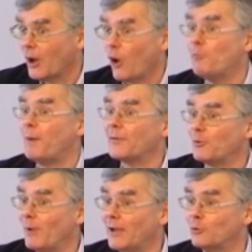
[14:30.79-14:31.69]
oh, by the
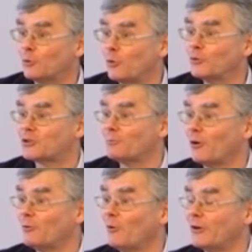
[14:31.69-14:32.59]
way, your course
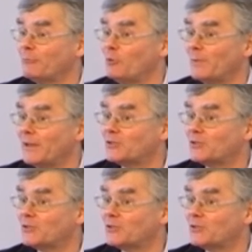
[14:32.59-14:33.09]
tomorrow morning will be in